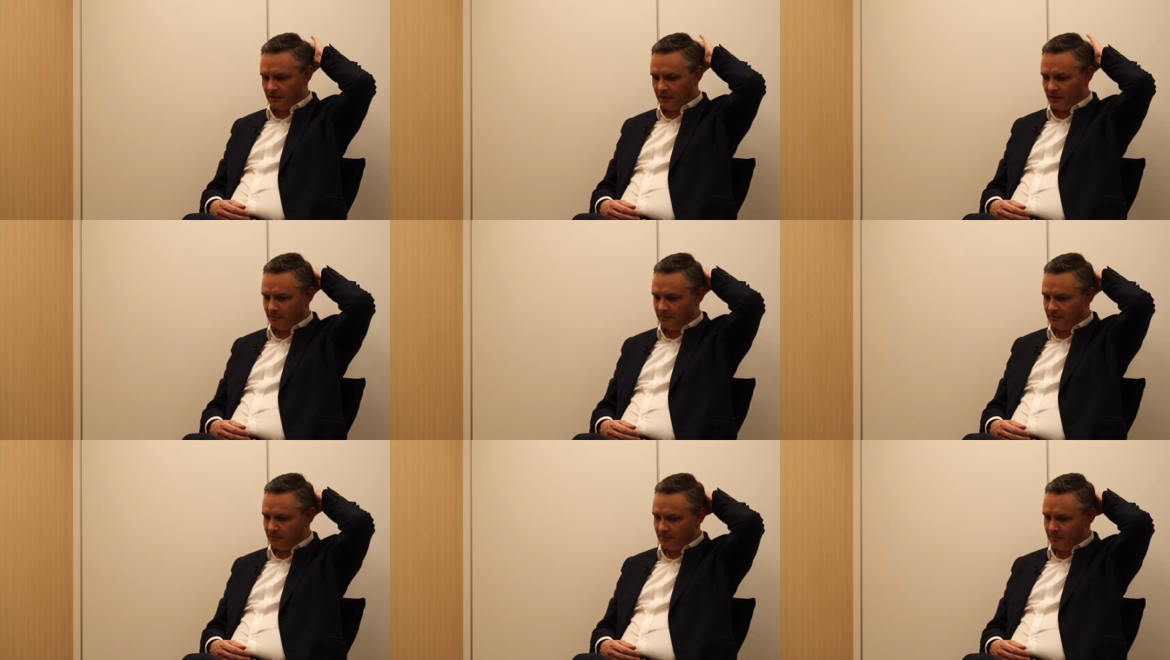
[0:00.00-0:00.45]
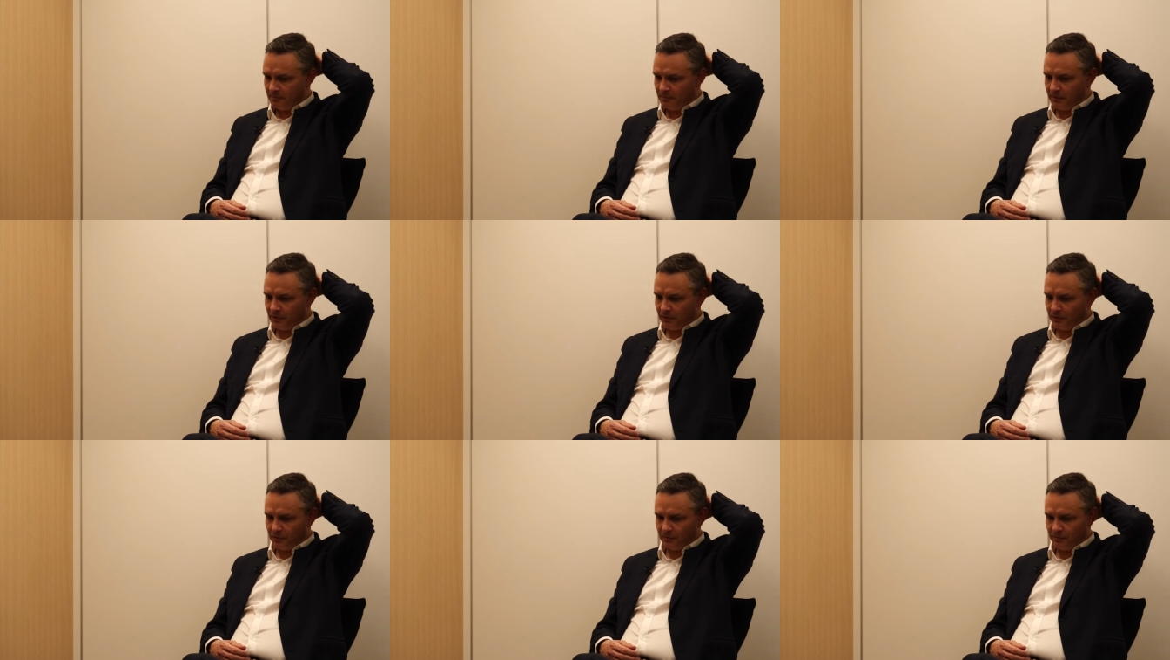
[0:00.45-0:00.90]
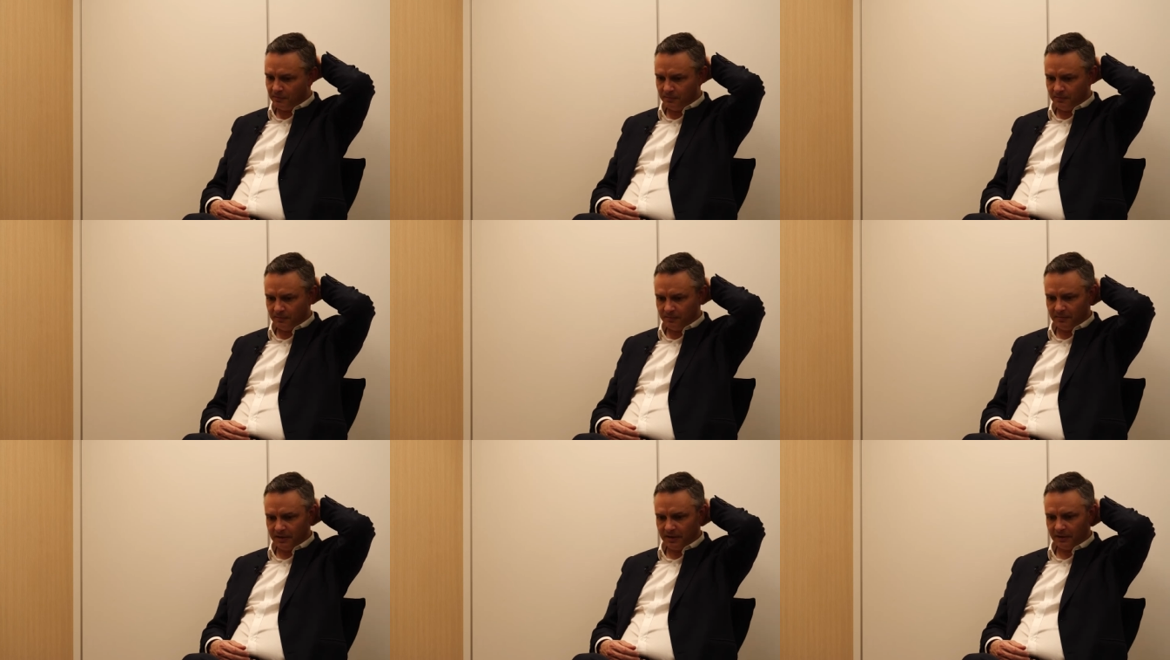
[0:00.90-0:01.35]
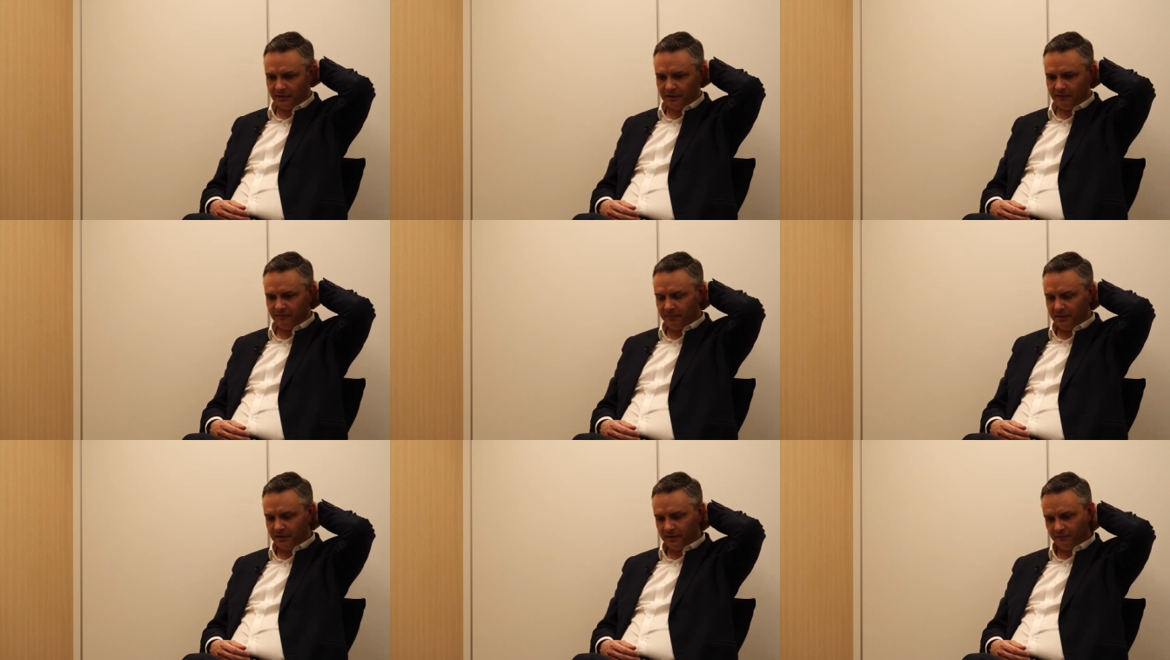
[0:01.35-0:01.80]
um, you know, make
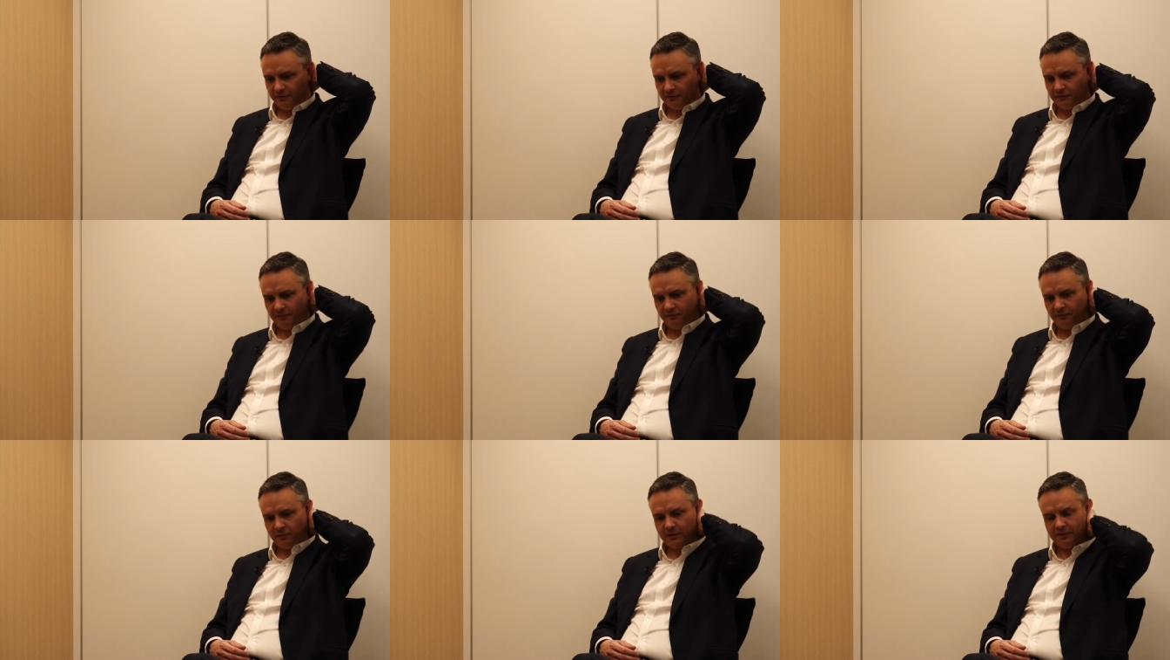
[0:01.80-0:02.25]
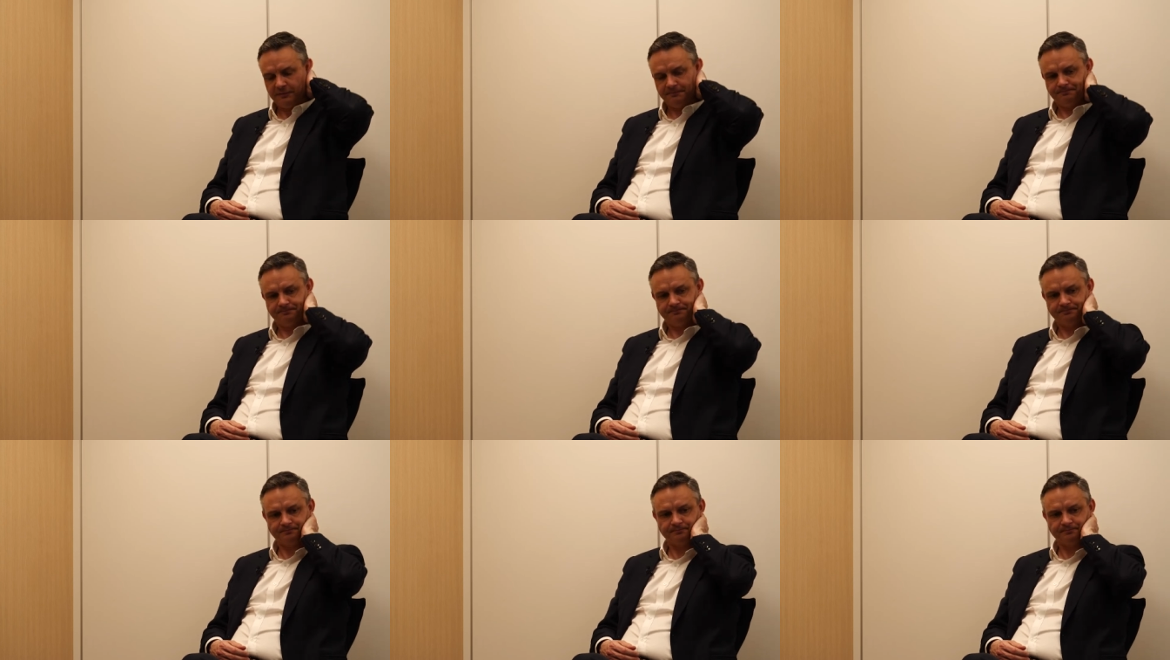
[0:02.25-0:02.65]
life better for everyone.